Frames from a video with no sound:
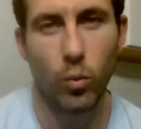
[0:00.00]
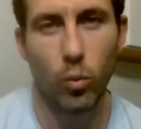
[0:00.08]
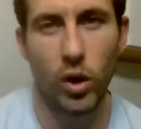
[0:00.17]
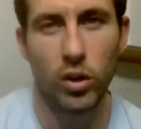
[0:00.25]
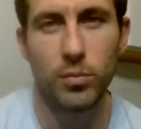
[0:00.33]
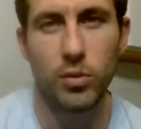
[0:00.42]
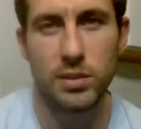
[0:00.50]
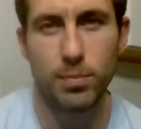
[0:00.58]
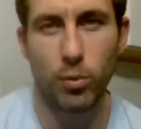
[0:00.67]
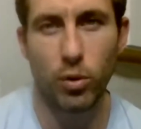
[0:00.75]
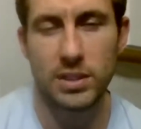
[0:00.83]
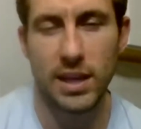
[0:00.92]
Welcome to the
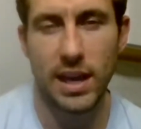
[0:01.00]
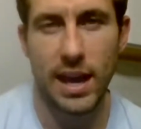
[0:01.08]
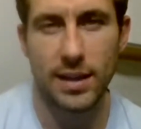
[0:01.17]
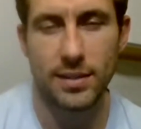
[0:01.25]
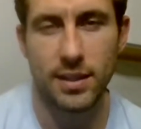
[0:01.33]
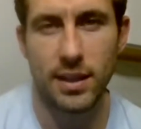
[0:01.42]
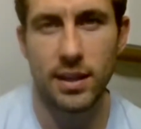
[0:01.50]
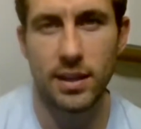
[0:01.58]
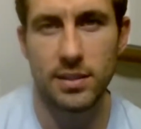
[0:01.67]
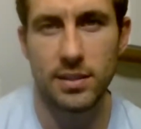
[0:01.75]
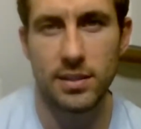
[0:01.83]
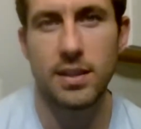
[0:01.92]
Sportscast. It
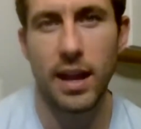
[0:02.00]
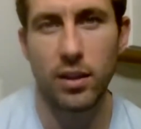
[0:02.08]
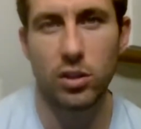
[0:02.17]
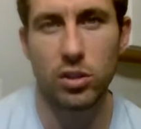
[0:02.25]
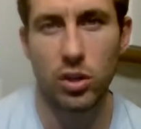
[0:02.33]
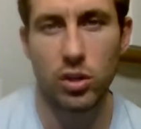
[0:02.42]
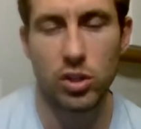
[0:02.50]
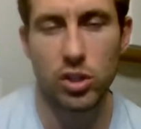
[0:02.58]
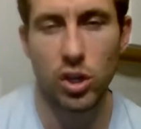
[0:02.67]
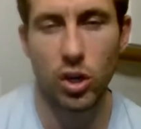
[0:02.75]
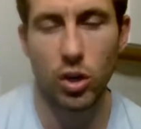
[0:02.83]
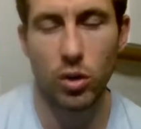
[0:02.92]
is the Tyler Turner
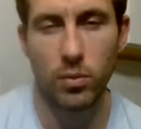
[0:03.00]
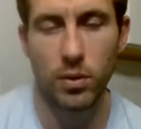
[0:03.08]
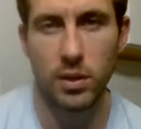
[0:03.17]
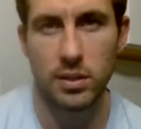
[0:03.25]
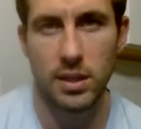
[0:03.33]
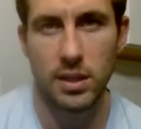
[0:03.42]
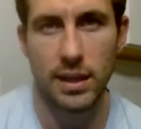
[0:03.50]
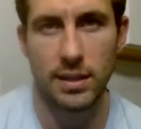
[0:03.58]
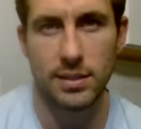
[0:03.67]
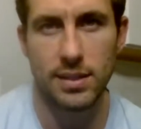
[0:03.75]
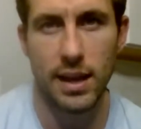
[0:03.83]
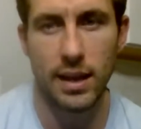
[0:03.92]
Show.
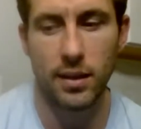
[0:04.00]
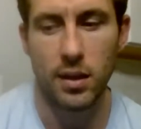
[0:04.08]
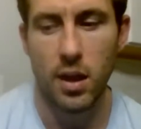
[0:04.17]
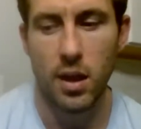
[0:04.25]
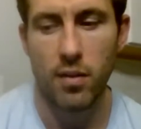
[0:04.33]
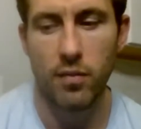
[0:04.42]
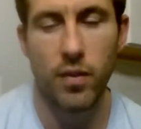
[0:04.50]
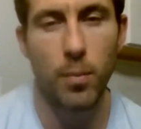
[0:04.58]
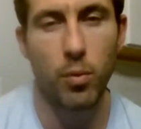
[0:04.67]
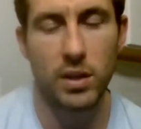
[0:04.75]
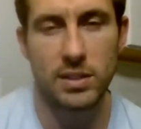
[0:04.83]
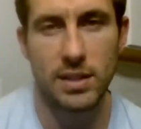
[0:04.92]
Today's date,
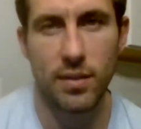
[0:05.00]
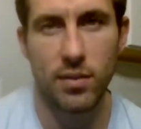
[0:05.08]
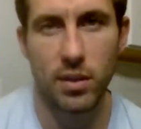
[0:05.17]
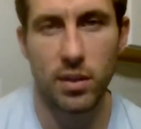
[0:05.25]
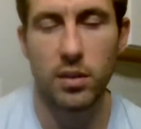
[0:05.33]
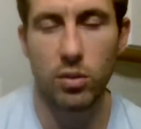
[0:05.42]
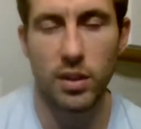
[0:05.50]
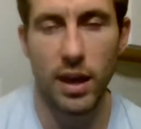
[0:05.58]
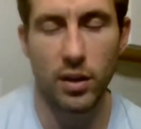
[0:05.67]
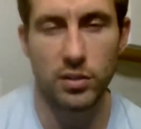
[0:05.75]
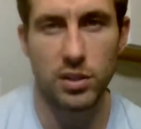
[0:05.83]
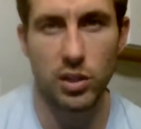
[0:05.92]
February 7th,
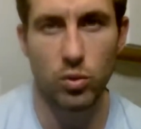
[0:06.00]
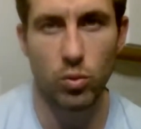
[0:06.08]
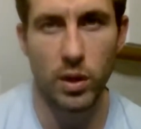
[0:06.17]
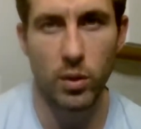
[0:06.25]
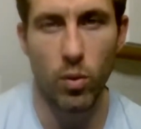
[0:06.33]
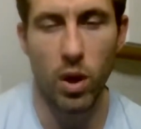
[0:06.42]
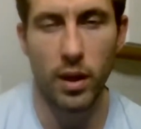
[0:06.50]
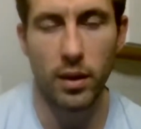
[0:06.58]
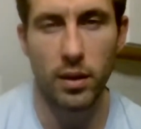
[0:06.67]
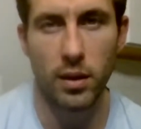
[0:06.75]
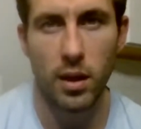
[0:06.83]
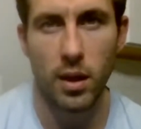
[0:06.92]
2021.
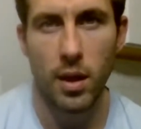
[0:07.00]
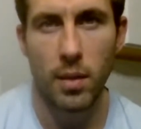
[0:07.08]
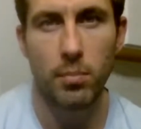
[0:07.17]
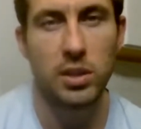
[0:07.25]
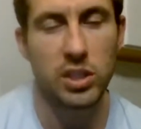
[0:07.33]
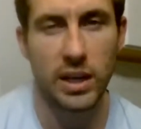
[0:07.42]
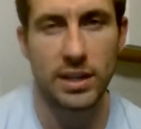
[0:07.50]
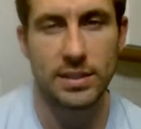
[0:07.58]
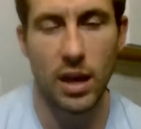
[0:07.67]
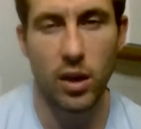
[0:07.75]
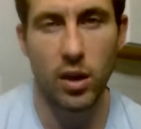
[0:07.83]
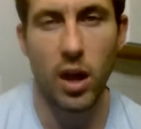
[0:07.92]
Please check
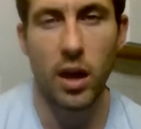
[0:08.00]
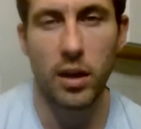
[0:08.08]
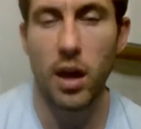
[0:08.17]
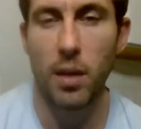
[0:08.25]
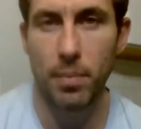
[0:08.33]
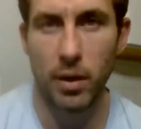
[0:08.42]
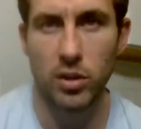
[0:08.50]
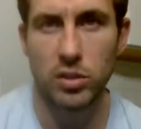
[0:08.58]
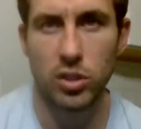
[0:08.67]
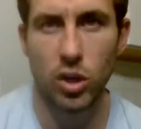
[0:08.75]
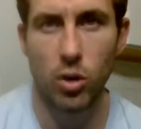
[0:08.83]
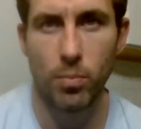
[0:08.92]
us out on
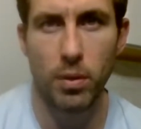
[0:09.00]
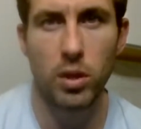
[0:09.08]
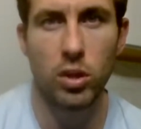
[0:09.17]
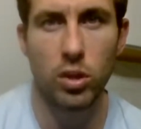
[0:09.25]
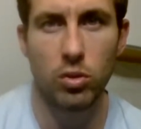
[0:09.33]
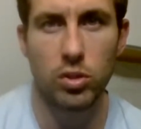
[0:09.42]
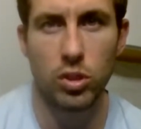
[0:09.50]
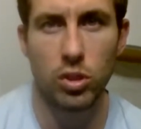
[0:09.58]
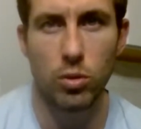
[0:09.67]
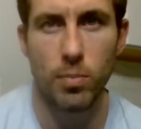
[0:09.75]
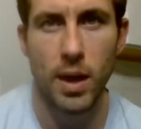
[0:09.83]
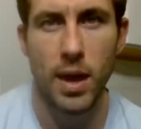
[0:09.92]
Periscope,
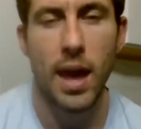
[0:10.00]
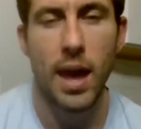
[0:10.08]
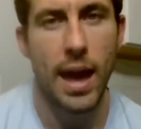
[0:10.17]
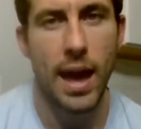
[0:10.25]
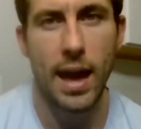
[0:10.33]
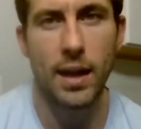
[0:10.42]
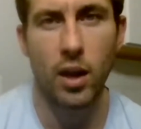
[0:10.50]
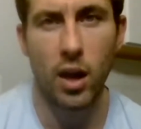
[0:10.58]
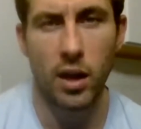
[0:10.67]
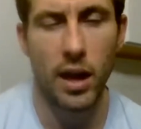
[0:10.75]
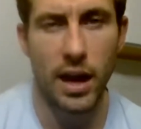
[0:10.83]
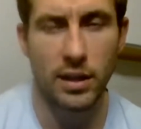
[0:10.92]
YouTube, and
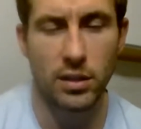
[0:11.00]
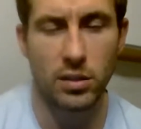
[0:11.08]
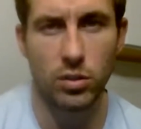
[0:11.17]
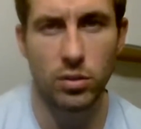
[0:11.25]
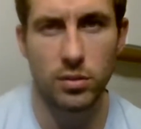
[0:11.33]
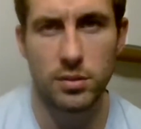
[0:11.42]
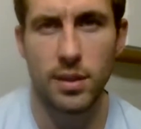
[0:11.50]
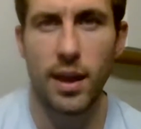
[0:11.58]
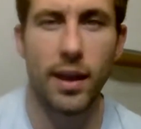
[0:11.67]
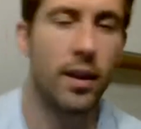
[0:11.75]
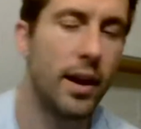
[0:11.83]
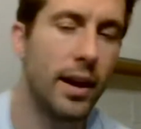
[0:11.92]
on iTunes.
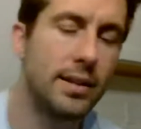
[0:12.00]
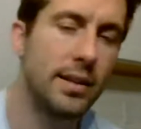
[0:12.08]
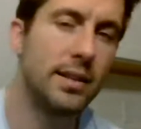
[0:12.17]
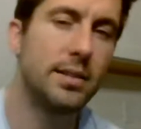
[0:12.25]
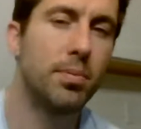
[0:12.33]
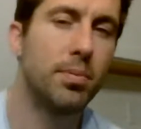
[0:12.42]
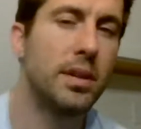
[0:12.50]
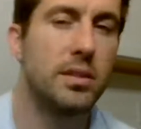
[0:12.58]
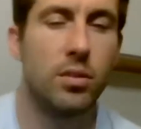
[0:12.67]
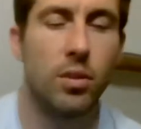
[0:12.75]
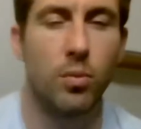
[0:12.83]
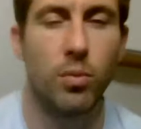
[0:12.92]
And on iTunes,
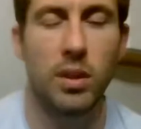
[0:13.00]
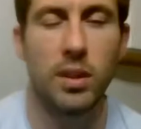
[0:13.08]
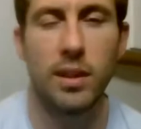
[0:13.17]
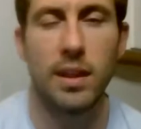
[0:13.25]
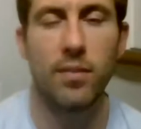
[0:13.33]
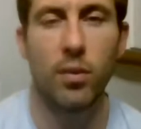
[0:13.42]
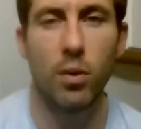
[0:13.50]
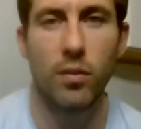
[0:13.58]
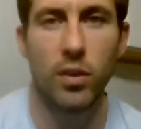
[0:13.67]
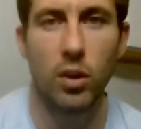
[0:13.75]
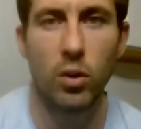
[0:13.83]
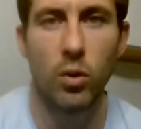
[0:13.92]
please leave a
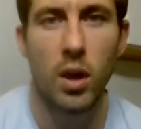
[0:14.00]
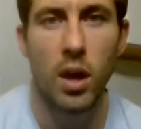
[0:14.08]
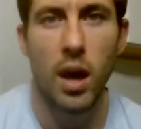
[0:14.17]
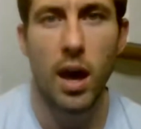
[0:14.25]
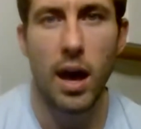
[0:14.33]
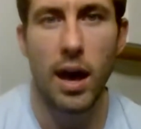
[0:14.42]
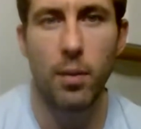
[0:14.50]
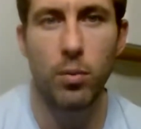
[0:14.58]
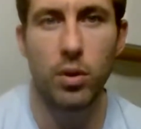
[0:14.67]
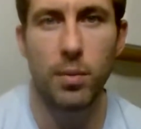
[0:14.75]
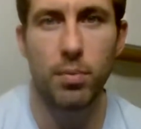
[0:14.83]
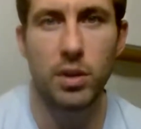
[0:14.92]
review. I
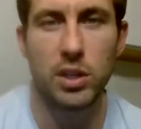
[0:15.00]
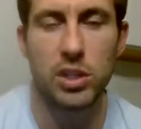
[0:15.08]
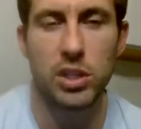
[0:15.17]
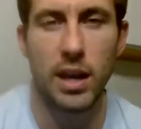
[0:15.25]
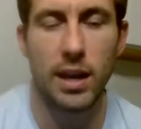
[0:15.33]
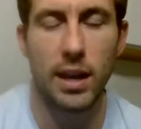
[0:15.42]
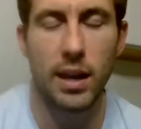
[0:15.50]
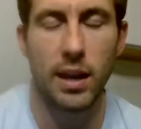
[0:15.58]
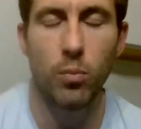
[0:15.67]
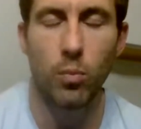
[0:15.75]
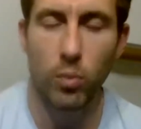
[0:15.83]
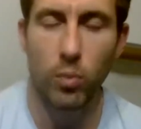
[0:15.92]
would appreciate
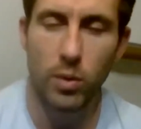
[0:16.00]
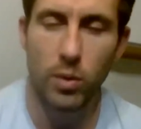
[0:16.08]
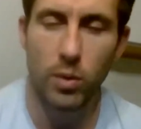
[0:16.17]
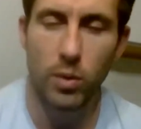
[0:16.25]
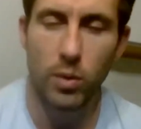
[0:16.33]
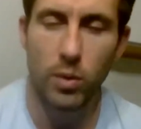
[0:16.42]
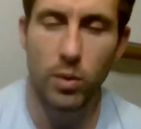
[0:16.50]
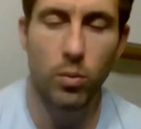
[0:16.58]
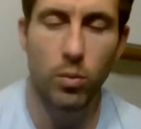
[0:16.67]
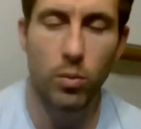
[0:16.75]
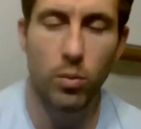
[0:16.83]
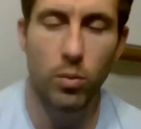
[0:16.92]
it, and we would
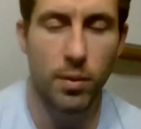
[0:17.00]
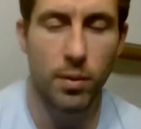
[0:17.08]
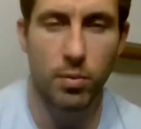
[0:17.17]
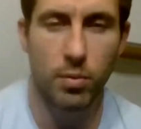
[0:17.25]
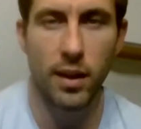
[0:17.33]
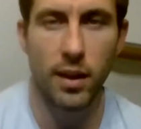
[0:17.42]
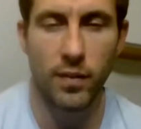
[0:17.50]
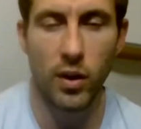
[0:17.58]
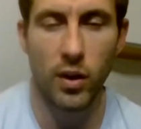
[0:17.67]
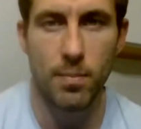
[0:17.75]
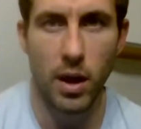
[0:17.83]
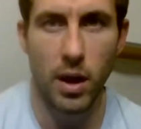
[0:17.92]
appreciate it very
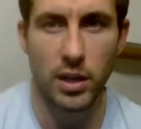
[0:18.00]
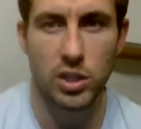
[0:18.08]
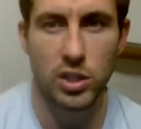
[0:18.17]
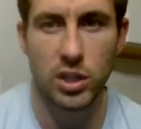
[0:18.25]
much.